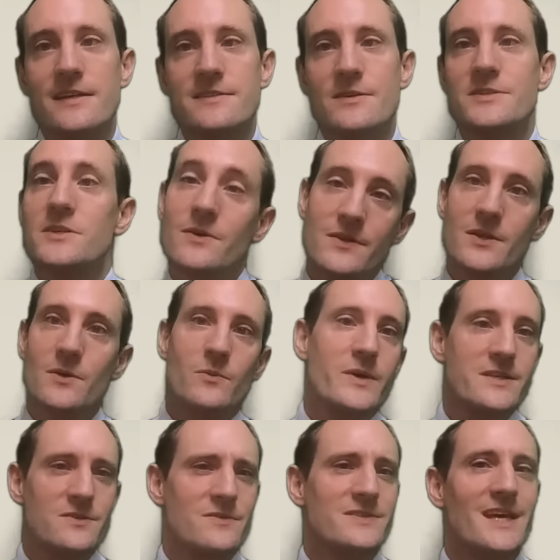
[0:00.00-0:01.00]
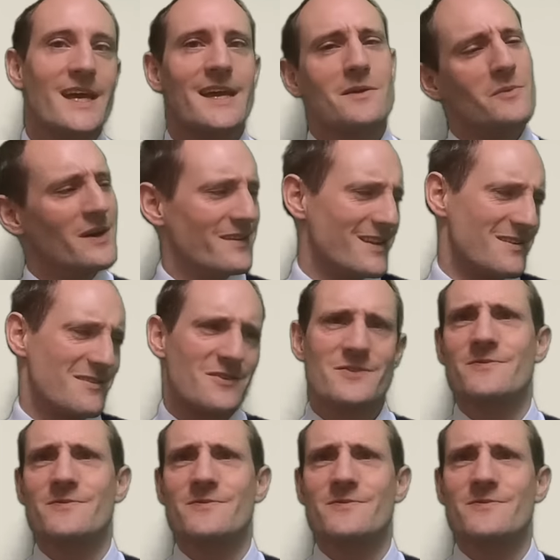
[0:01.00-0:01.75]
So it's not that we're sort of saying, well, there are